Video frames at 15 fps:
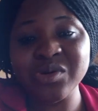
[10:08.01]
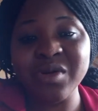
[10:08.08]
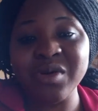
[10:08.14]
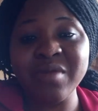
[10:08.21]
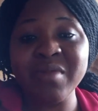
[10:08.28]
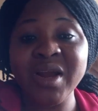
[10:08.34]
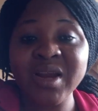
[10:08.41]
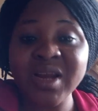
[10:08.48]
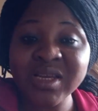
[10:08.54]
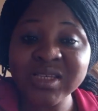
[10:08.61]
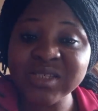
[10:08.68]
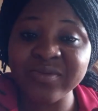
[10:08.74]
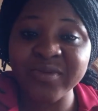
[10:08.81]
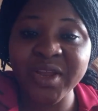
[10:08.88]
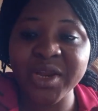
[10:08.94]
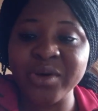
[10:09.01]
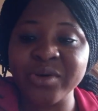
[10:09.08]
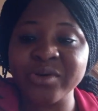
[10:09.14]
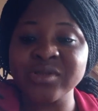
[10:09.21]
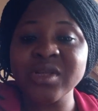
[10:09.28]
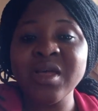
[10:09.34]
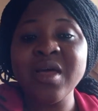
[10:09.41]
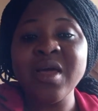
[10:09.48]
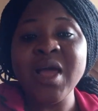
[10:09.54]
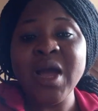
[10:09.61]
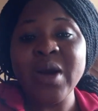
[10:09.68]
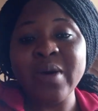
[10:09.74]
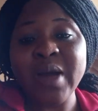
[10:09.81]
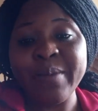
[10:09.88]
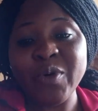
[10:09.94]
So in my next video,
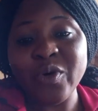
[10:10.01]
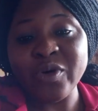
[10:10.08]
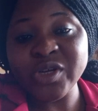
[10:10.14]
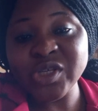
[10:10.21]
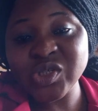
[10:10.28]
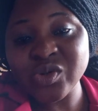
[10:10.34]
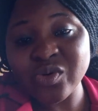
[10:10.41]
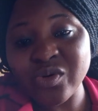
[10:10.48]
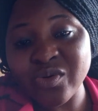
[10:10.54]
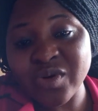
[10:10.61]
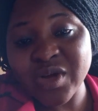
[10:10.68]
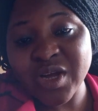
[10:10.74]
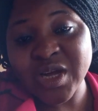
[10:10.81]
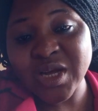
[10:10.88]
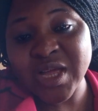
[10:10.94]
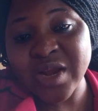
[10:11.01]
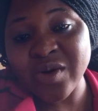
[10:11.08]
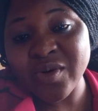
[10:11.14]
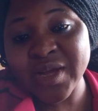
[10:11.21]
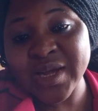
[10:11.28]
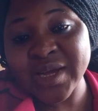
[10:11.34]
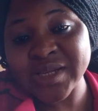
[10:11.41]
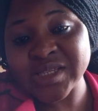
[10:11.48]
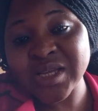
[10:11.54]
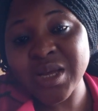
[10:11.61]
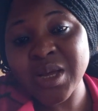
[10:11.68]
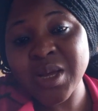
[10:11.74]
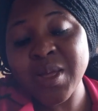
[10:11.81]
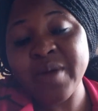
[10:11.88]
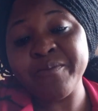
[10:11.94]
I'm going to look at
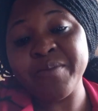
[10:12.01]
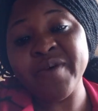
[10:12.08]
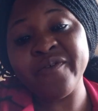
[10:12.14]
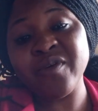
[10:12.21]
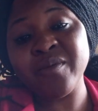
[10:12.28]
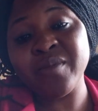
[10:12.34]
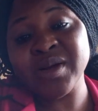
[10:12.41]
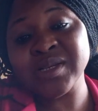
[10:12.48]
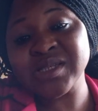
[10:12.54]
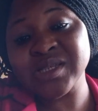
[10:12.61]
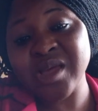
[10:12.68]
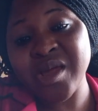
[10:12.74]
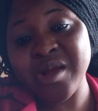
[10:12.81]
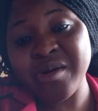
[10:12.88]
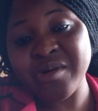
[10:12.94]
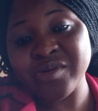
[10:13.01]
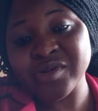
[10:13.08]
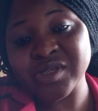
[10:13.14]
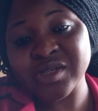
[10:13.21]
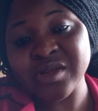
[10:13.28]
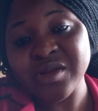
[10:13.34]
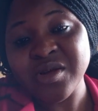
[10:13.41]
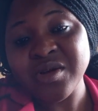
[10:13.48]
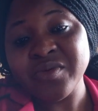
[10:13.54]
performance errors,